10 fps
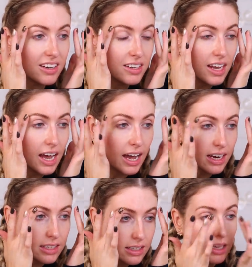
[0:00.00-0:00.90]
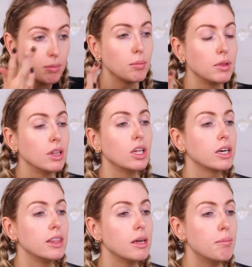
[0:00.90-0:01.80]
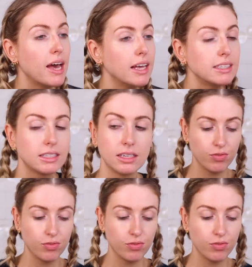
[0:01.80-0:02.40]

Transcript: intact. Keep them looking the best.